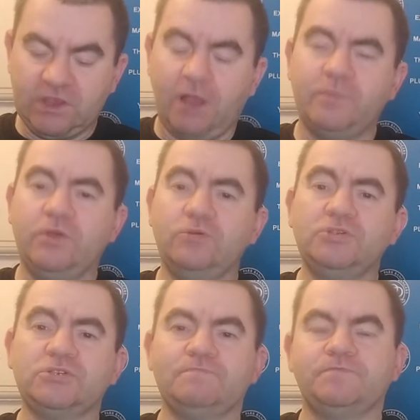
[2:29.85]
club
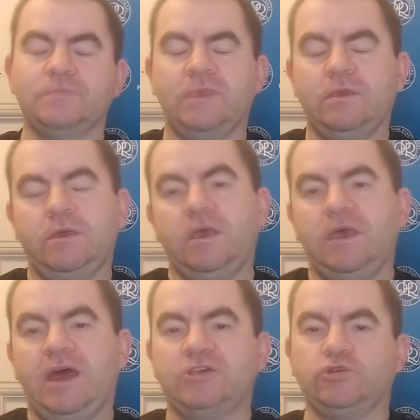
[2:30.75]
news,
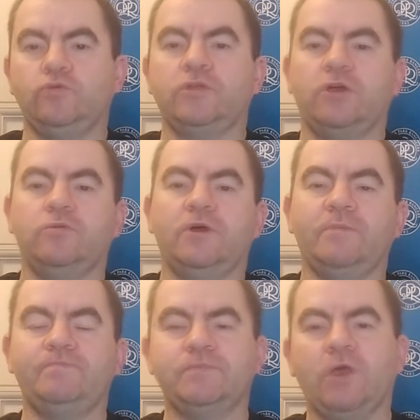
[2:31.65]
as you all
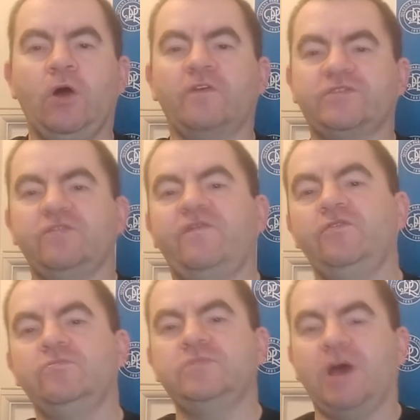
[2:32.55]
know, after the
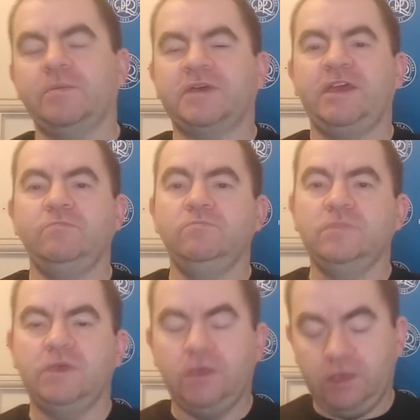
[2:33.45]
Fulham Cup game,
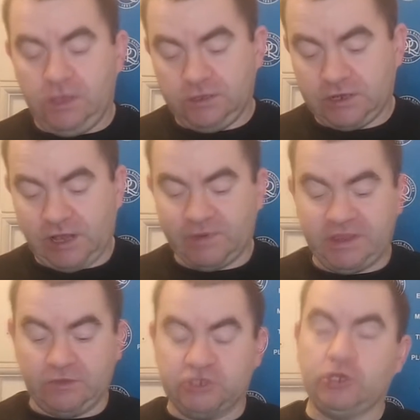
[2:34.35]
the club
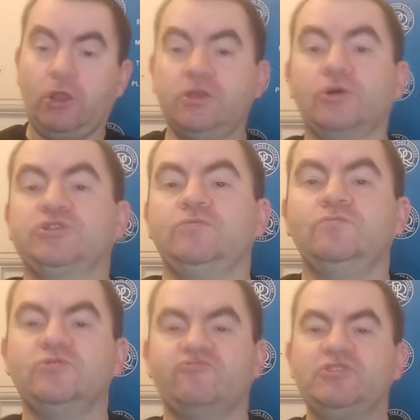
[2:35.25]
announced Charlie
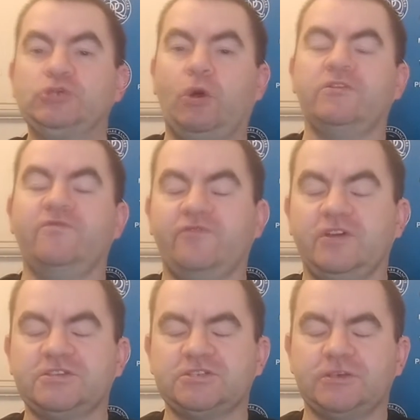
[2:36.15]
Austin was re-signing
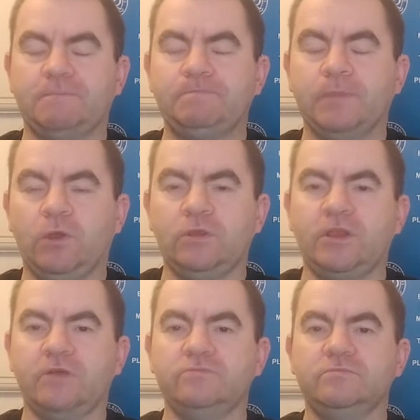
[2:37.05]
for us on
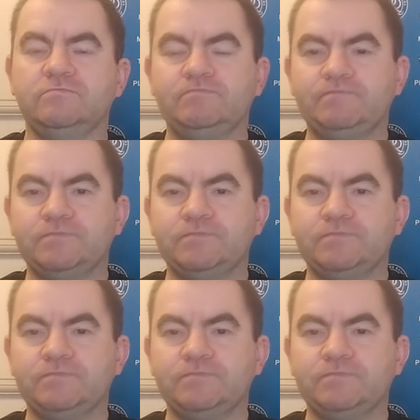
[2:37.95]
loan.